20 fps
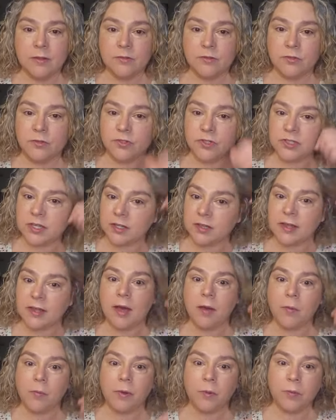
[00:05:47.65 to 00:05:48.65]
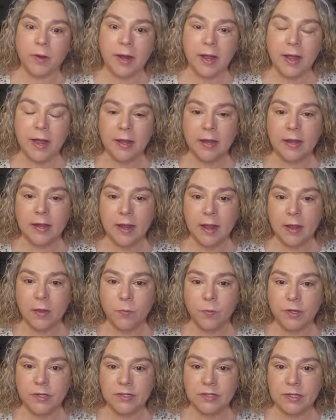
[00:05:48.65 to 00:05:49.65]
So just like that, we went ahead
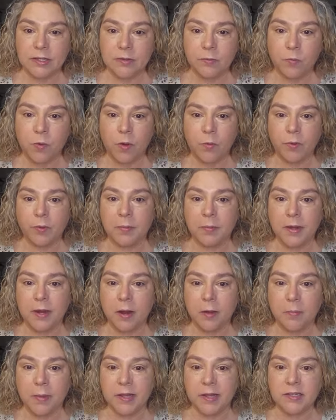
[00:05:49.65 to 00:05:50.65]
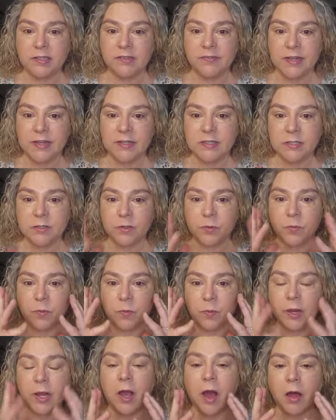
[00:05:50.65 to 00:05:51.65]
and we did what would be our base face. So
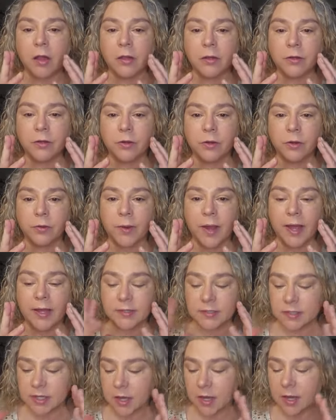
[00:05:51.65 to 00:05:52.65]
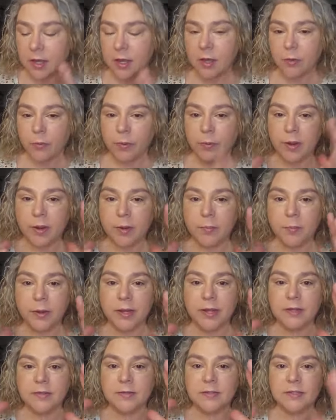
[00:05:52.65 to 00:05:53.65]
when we color correct, we want to
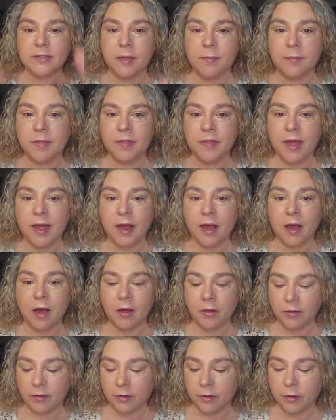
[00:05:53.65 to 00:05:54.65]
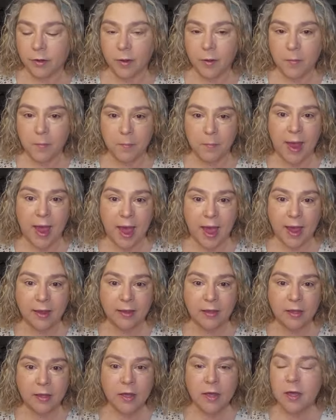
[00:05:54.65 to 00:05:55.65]
bring some of that color
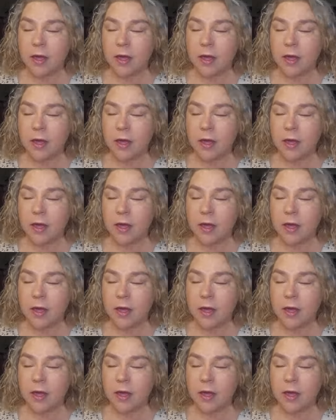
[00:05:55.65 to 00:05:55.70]
back.